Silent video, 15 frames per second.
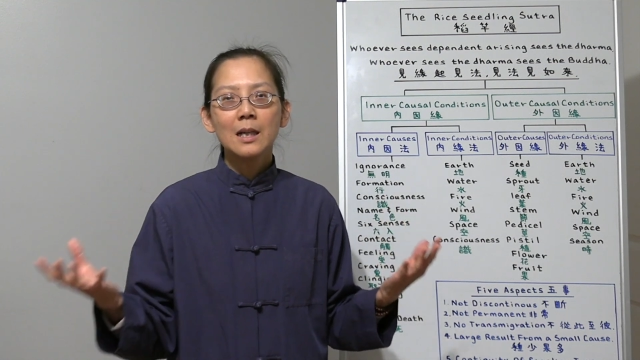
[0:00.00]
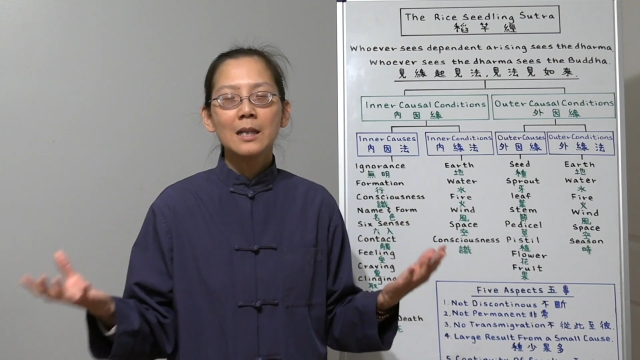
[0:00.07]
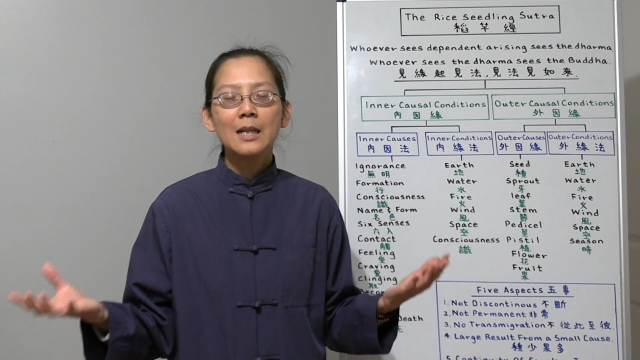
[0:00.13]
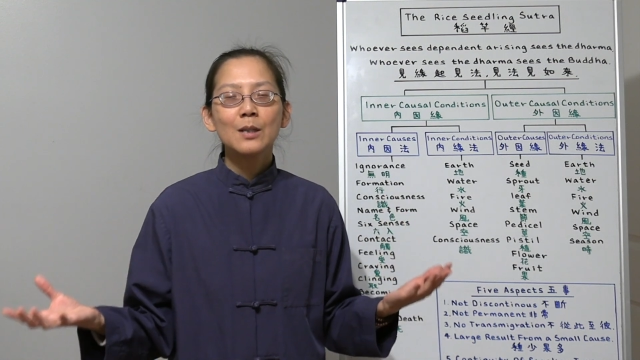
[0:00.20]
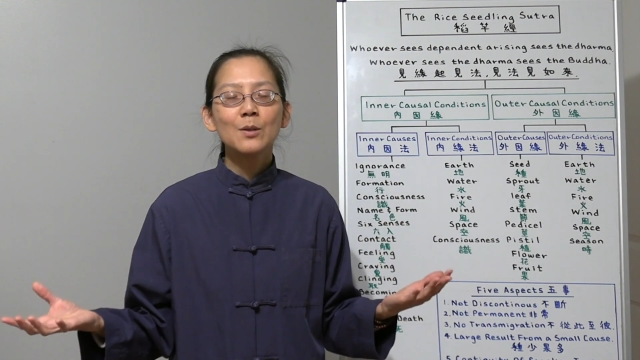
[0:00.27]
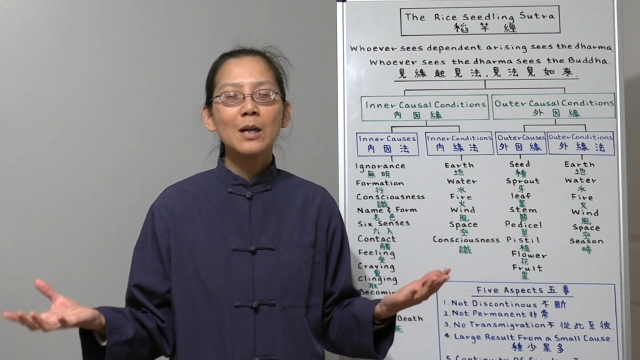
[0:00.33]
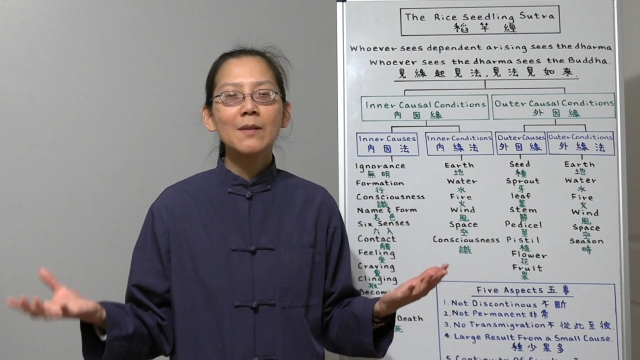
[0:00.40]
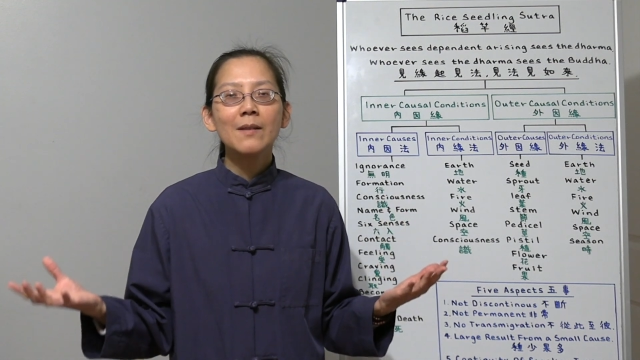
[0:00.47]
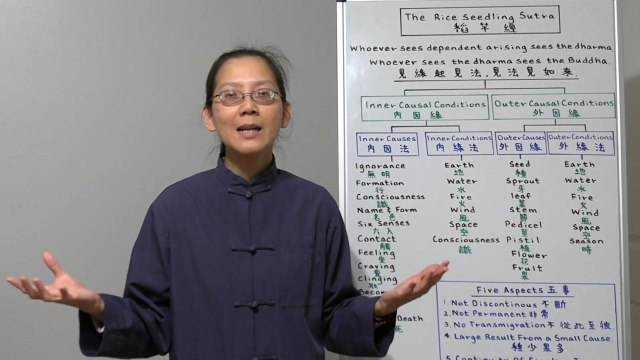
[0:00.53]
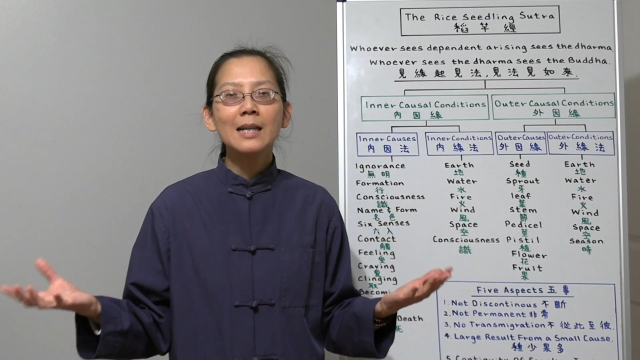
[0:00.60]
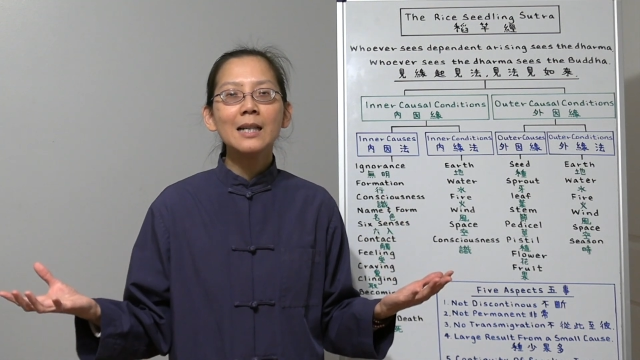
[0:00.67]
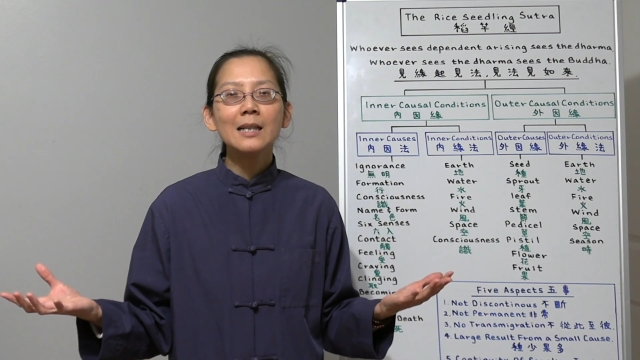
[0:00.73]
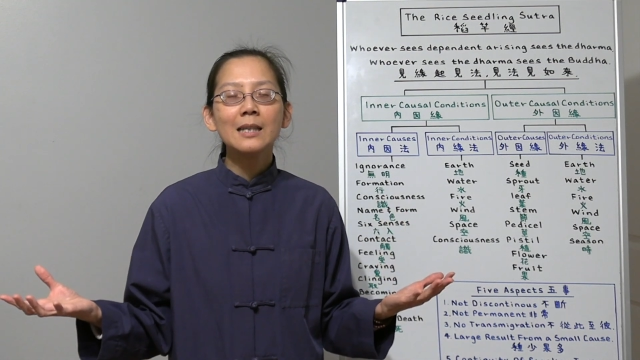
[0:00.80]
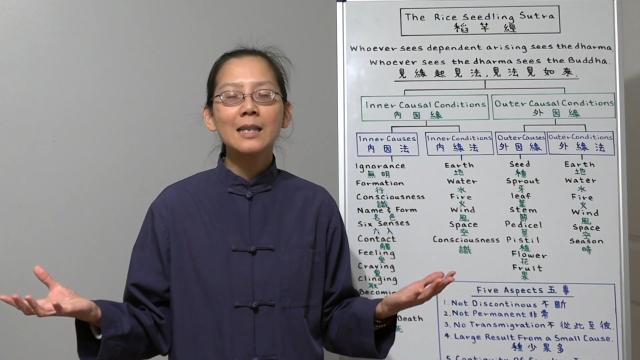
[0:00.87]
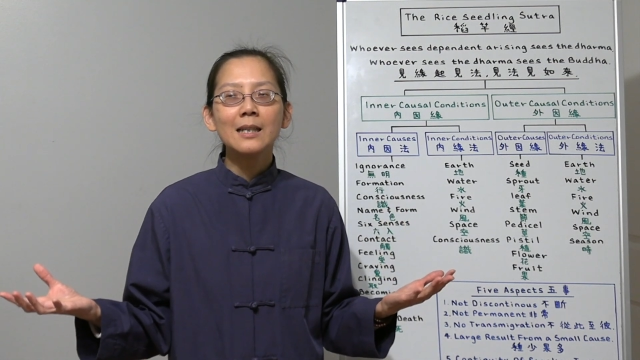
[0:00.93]
they don't have
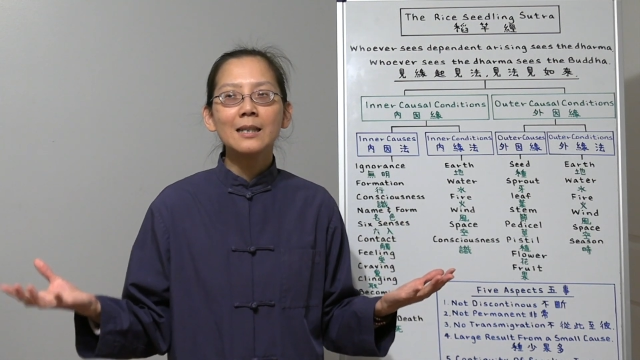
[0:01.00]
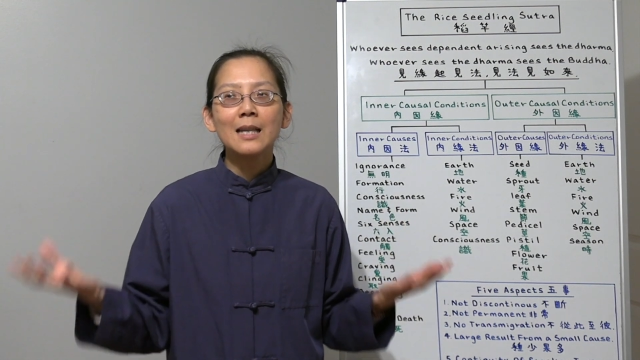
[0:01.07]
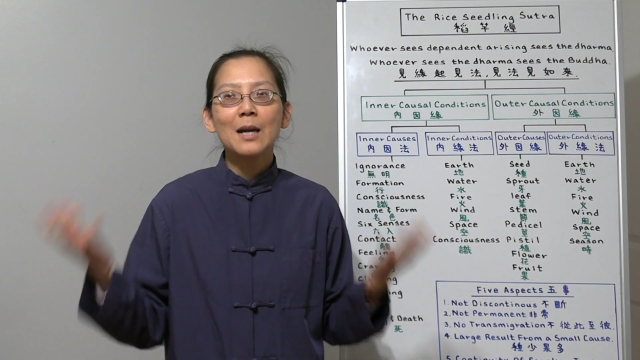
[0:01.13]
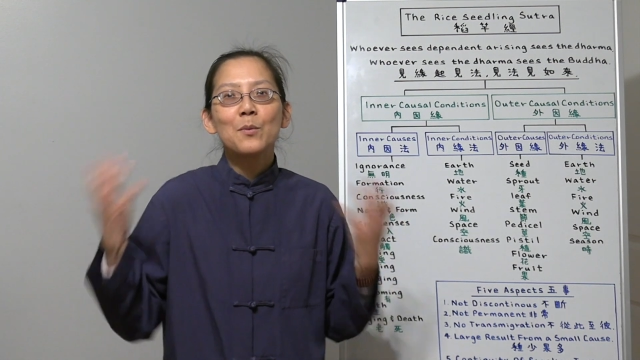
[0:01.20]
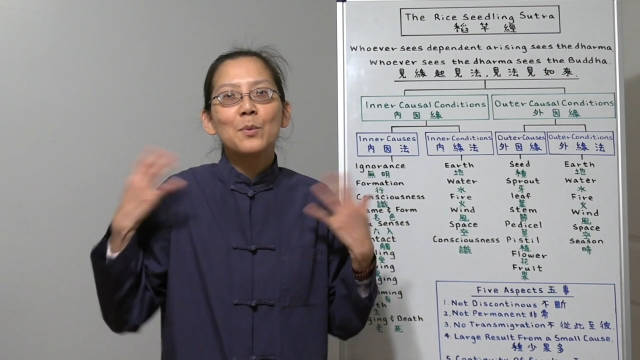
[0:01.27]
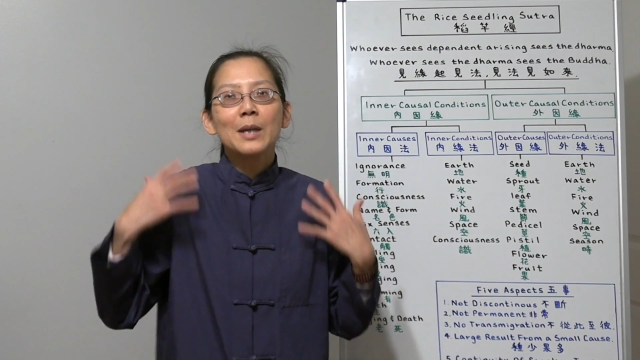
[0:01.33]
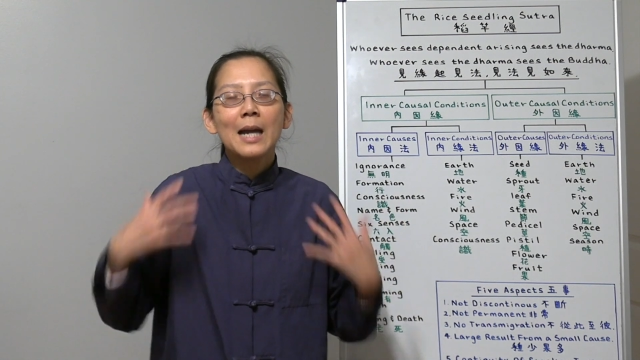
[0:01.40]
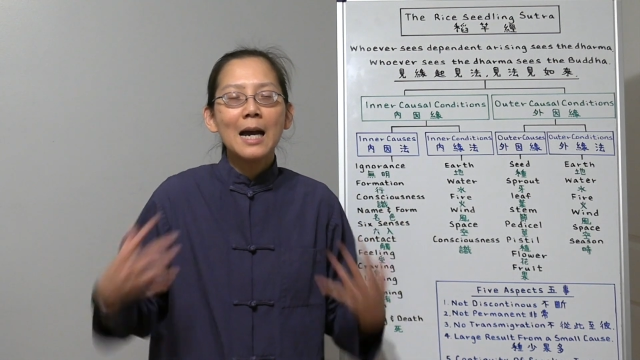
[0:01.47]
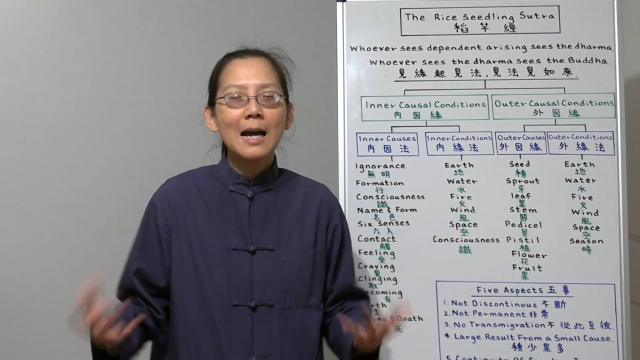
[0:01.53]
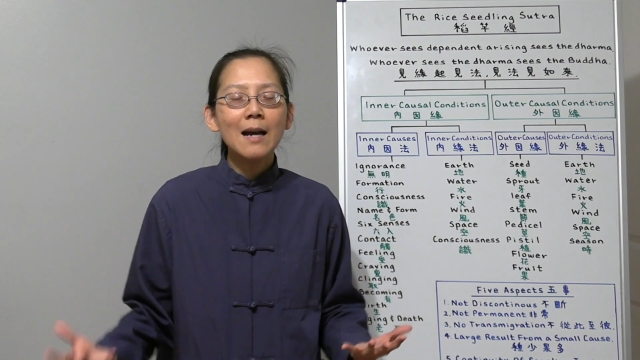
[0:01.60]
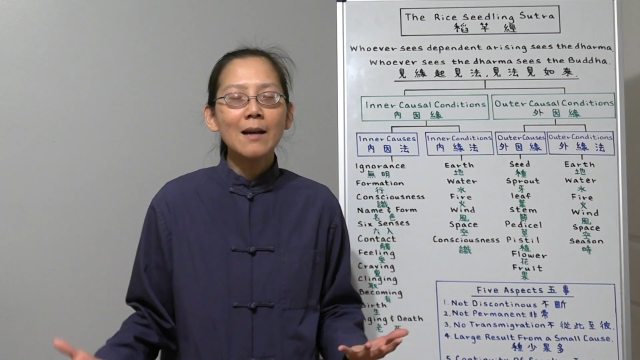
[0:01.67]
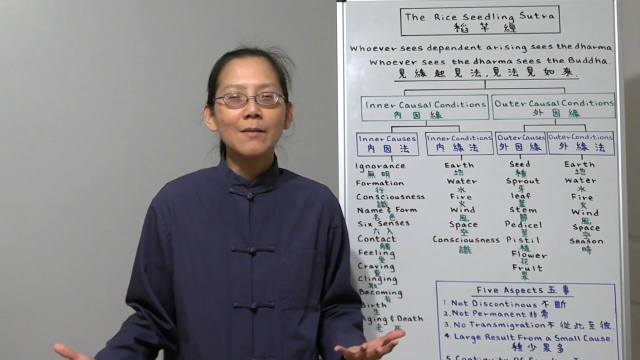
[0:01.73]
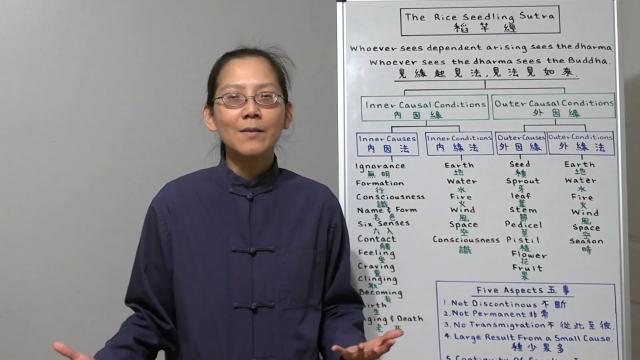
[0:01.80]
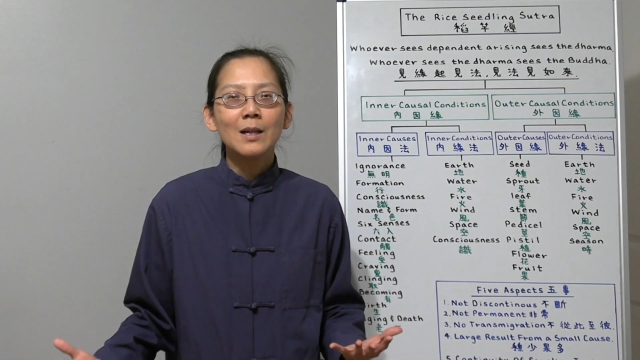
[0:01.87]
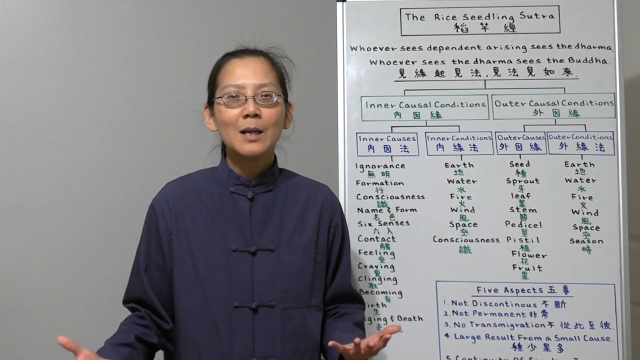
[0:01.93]
anything that we have.